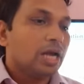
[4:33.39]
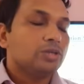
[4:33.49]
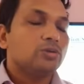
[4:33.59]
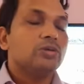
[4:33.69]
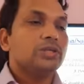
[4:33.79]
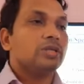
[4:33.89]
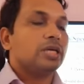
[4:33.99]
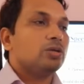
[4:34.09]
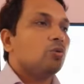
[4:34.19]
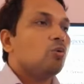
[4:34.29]
I told you
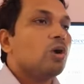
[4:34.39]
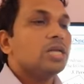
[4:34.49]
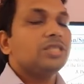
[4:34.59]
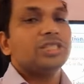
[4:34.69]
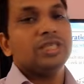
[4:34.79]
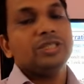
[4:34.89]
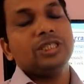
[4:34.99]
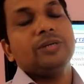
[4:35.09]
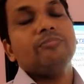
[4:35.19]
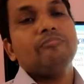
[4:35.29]
that while
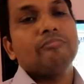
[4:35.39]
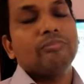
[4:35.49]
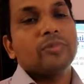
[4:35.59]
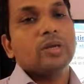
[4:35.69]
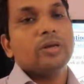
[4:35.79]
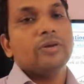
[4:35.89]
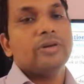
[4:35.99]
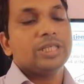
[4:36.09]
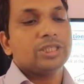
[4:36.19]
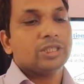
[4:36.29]
changing
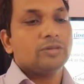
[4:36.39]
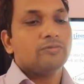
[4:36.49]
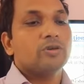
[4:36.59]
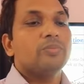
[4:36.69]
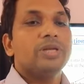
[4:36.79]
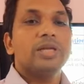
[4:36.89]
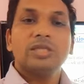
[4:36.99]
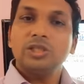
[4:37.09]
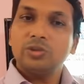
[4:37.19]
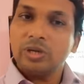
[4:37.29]
narration from
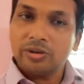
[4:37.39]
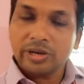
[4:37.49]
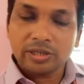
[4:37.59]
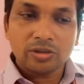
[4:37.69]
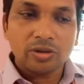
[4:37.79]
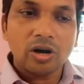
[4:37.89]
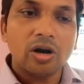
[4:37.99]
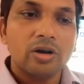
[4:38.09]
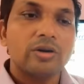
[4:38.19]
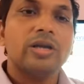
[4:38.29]
direct into indirect
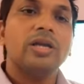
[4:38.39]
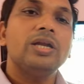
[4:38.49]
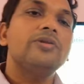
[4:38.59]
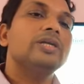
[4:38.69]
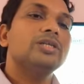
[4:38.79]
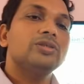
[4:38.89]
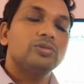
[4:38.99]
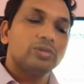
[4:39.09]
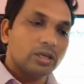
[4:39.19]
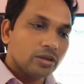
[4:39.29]
or indirect
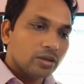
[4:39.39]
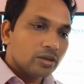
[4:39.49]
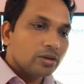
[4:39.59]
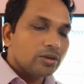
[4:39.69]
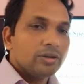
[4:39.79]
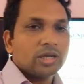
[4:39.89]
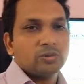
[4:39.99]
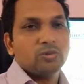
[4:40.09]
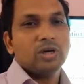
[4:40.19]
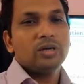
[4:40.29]
into the
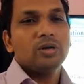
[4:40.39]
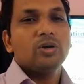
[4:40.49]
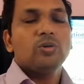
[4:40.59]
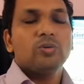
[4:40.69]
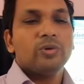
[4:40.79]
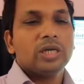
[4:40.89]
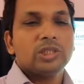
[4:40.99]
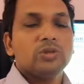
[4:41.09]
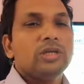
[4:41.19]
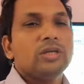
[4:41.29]
direct one, we
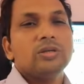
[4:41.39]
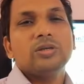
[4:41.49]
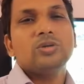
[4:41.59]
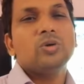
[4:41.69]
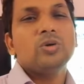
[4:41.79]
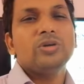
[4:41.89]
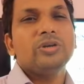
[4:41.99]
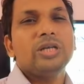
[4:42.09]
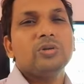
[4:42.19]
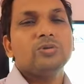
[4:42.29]
actually don't
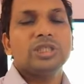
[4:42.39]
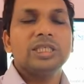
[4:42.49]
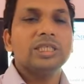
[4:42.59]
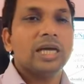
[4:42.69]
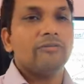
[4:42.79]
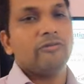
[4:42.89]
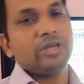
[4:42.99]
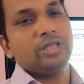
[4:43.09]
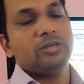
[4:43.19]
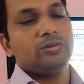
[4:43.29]
need to change
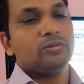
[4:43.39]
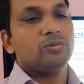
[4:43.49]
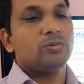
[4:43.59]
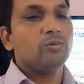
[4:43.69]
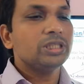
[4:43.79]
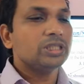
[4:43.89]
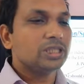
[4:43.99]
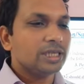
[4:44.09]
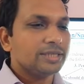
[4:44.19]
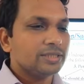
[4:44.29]
everything. We
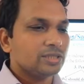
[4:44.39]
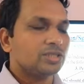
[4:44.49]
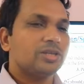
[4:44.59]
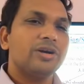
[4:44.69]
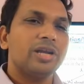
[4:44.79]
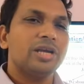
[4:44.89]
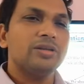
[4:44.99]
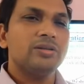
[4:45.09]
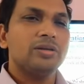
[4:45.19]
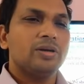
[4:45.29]
change
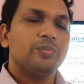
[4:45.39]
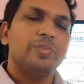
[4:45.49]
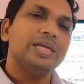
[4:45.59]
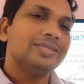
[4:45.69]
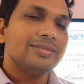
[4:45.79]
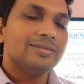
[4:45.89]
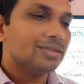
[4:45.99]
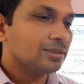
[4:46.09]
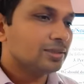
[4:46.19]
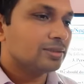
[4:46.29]
certain basic
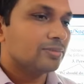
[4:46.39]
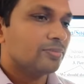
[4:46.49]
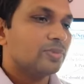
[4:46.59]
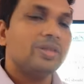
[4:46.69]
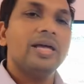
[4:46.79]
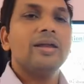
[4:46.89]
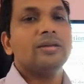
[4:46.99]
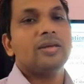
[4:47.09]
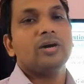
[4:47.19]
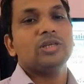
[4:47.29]
things,
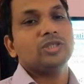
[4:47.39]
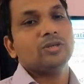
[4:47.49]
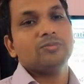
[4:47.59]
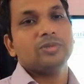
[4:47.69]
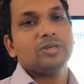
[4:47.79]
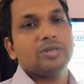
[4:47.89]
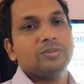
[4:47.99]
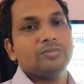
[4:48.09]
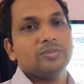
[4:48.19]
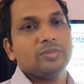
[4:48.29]
then our
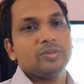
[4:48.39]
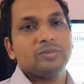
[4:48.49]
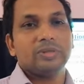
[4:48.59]
job